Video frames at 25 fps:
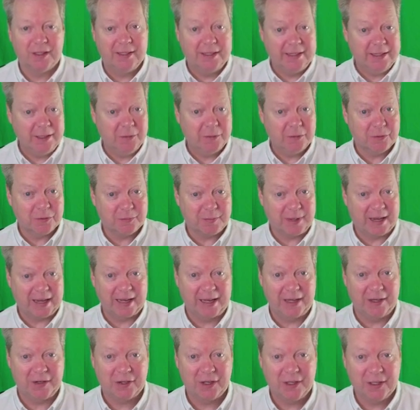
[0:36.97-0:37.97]
deals
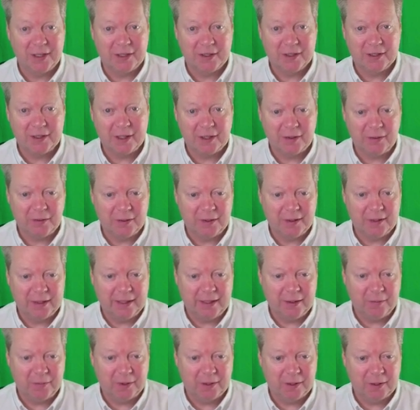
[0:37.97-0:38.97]
page. So
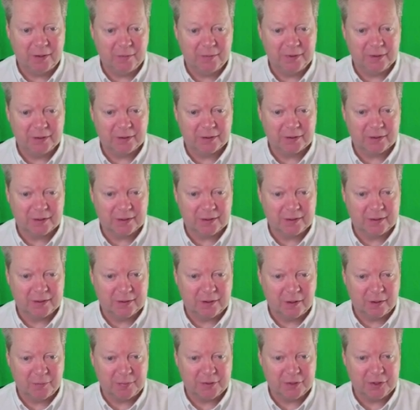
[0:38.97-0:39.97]
here we are, we've got
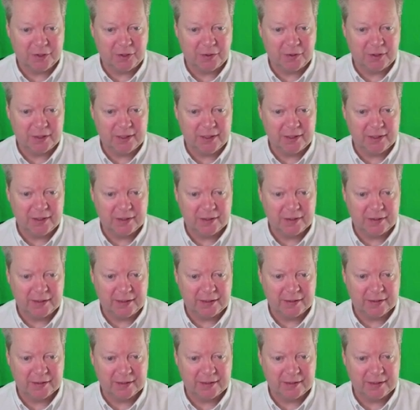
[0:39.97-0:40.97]
opportunities.
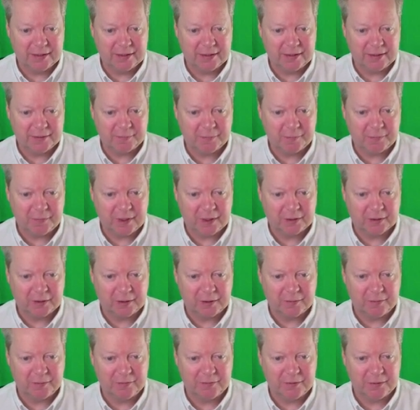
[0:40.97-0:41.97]
Let's uh, I've got
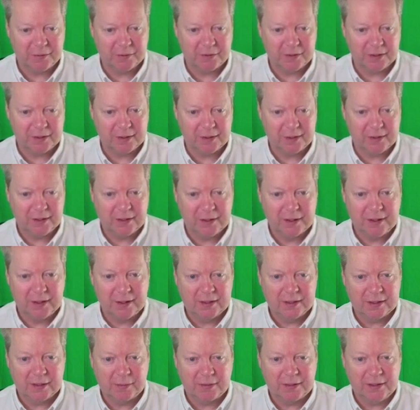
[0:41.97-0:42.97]
them filtered,
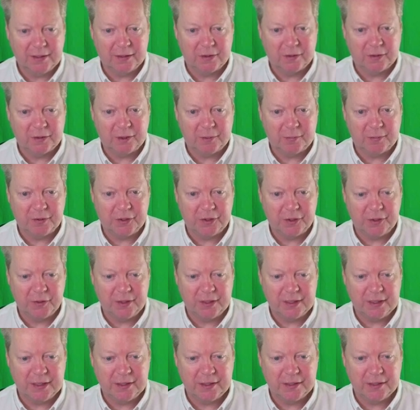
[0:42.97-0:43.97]
so click on the opportunities
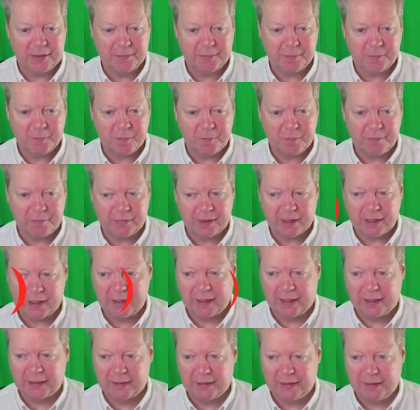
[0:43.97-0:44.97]

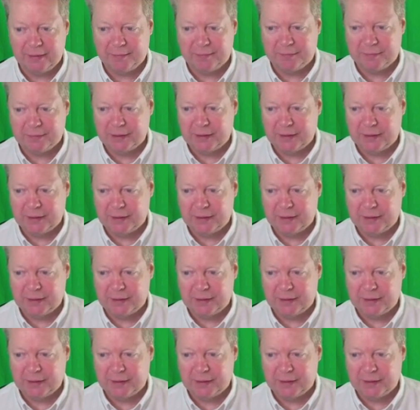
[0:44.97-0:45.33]
like that,